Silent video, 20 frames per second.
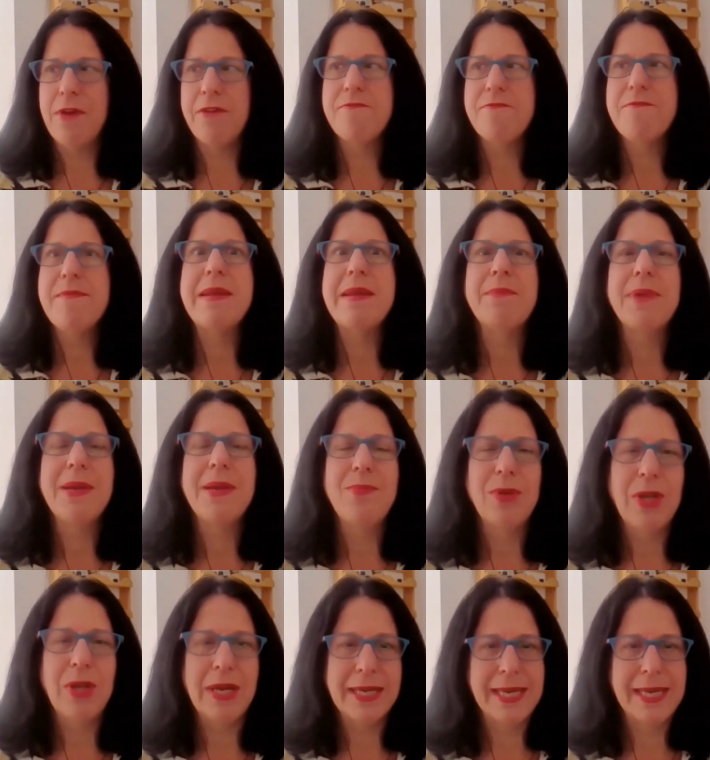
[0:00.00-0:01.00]
met
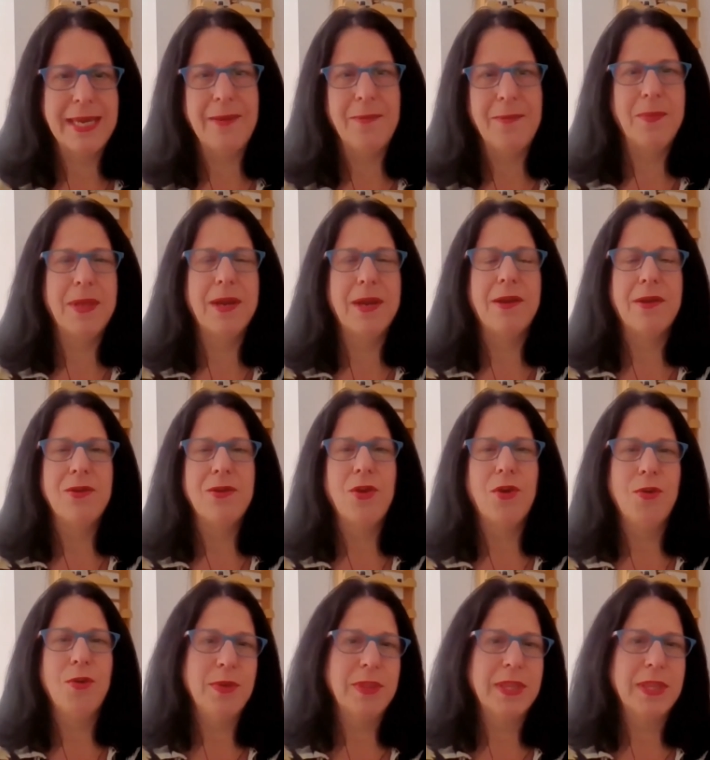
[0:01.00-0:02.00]
people like him, and I
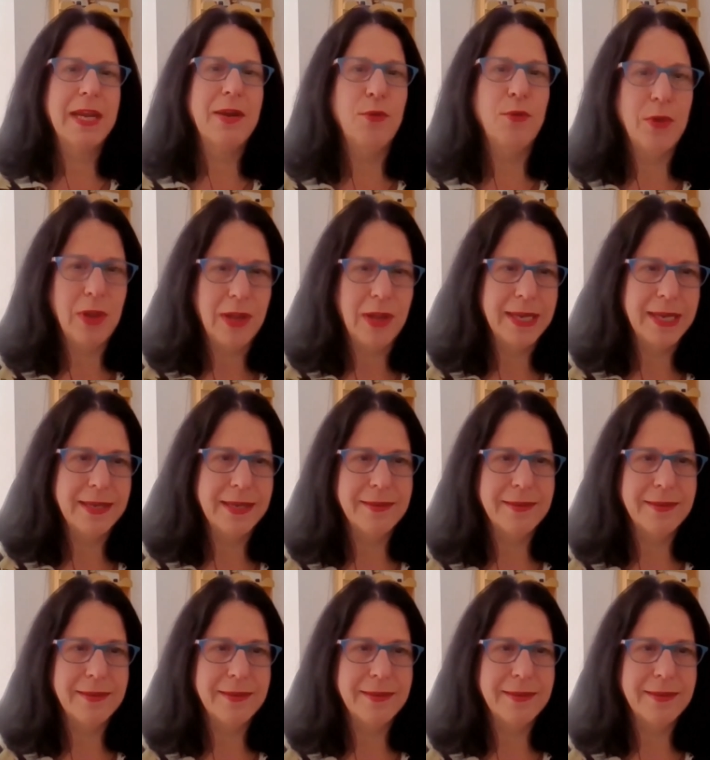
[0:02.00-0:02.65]
know what they look like.